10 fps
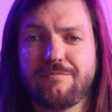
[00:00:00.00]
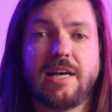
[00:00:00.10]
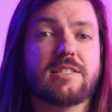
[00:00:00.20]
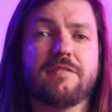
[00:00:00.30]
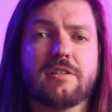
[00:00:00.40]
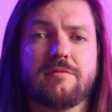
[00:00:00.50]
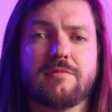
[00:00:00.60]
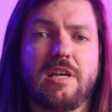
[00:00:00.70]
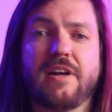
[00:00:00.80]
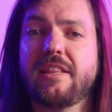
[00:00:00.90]
As ever,
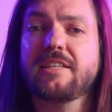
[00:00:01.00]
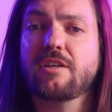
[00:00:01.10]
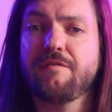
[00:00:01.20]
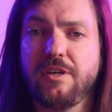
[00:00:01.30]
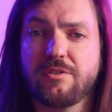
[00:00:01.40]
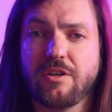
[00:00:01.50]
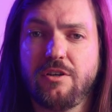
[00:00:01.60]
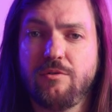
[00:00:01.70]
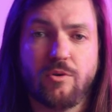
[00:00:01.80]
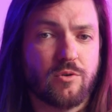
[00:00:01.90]
if anything's confusing
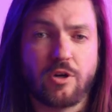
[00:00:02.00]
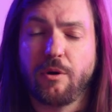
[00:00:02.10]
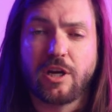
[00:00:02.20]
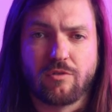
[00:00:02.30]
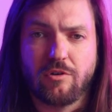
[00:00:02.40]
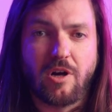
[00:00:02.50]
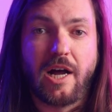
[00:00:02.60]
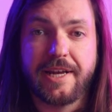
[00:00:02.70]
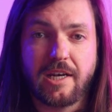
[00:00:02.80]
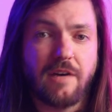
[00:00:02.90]
you or going wrong,
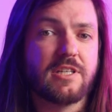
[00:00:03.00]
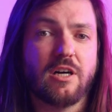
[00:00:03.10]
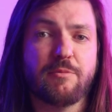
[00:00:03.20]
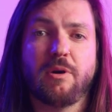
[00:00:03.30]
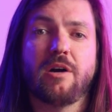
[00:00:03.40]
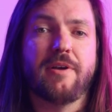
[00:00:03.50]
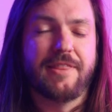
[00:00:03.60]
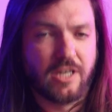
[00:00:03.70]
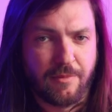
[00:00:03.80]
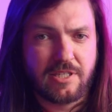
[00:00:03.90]
I'd love to help you out
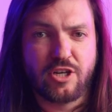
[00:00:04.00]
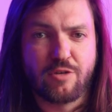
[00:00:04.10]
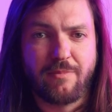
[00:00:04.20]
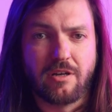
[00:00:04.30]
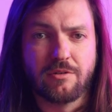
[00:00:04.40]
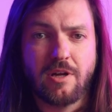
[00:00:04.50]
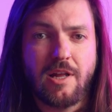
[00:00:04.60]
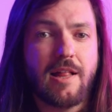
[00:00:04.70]
in the comment section below,